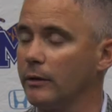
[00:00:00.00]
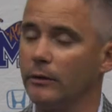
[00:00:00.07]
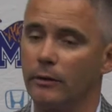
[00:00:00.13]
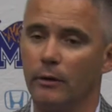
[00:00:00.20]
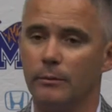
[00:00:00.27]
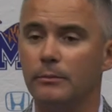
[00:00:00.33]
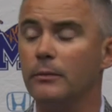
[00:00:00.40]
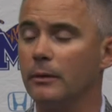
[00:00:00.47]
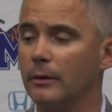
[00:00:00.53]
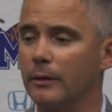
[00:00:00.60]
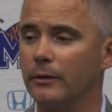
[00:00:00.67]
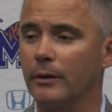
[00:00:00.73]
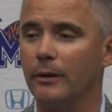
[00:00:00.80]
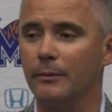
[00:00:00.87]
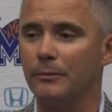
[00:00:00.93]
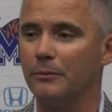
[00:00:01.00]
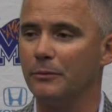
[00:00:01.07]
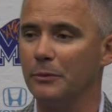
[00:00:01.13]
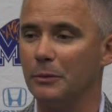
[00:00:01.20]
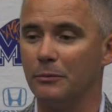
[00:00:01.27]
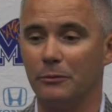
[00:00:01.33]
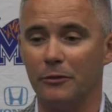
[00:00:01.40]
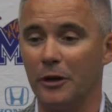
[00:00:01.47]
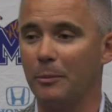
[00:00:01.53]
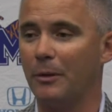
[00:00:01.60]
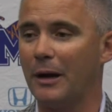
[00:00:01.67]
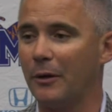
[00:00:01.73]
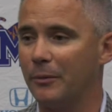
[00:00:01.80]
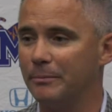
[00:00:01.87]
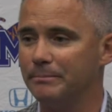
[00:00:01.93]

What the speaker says: And so, like I said, I'm very proud.